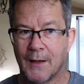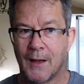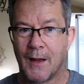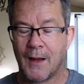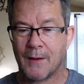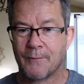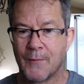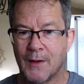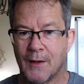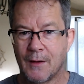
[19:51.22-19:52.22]

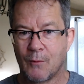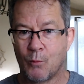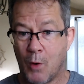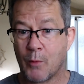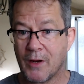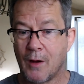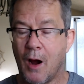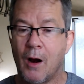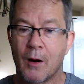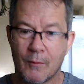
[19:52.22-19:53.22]
What we
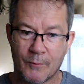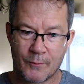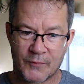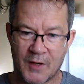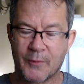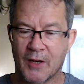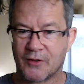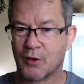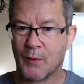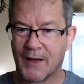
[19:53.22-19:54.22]
are subject
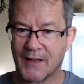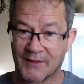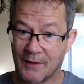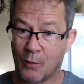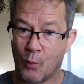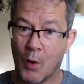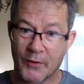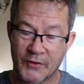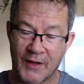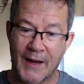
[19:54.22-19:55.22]
to is
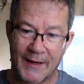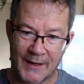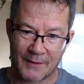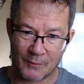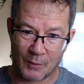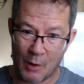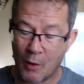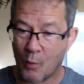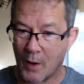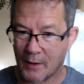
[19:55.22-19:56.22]
once in a
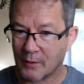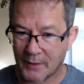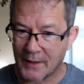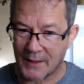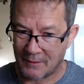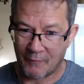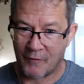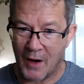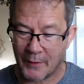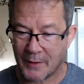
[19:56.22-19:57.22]
long while a
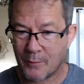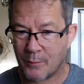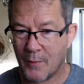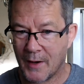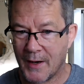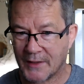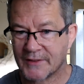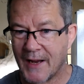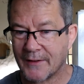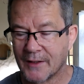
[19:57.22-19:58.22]
very
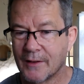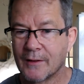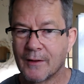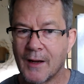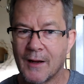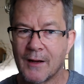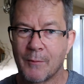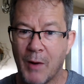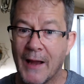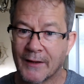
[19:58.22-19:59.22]
extended
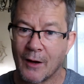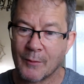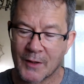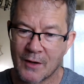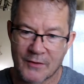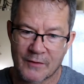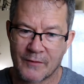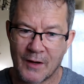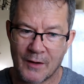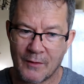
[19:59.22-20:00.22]
blackout because of
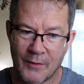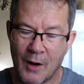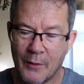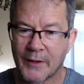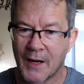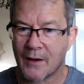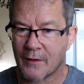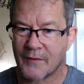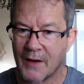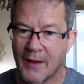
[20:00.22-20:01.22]
the hurricane and the
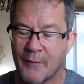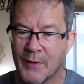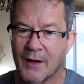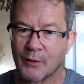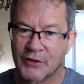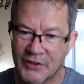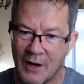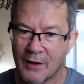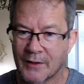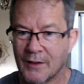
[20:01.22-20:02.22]
fact FPNL
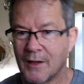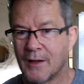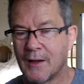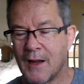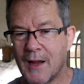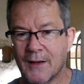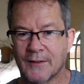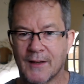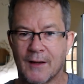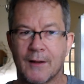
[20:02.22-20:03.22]
suck
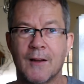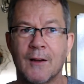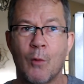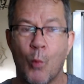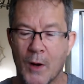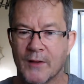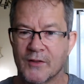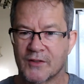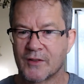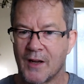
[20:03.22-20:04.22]
and
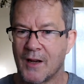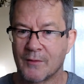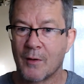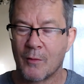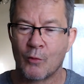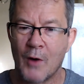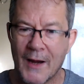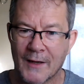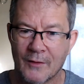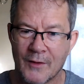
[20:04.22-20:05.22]
winds
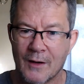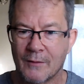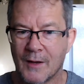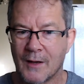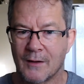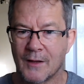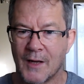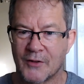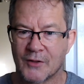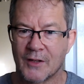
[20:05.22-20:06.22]
wreck their
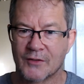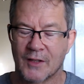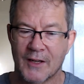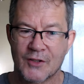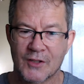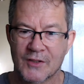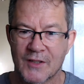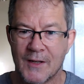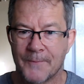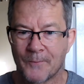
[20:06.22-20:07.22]
electrical installations.
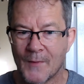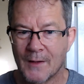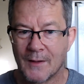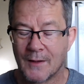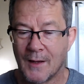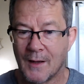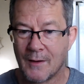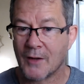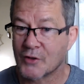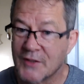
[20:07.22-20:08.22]

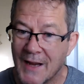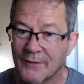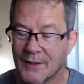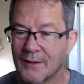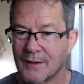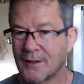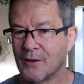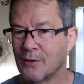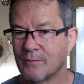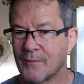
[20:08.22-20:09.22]
Understand that,
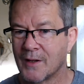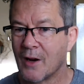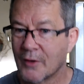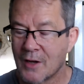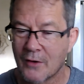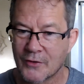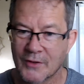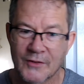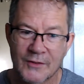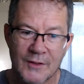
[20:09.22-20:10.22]
in other
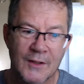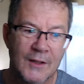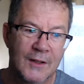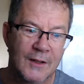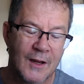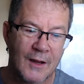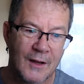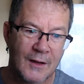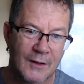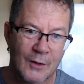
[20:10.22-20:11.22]
countries,
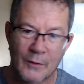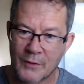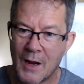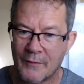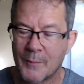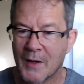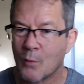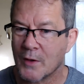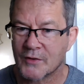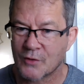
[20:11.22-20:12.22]
if you have a big
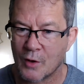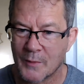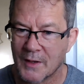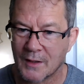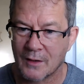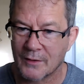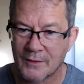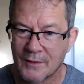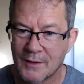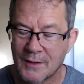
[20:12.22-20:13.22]
windstorm in England,
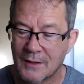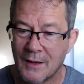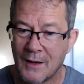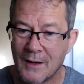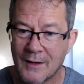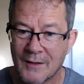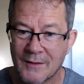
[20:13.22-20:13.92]
uh,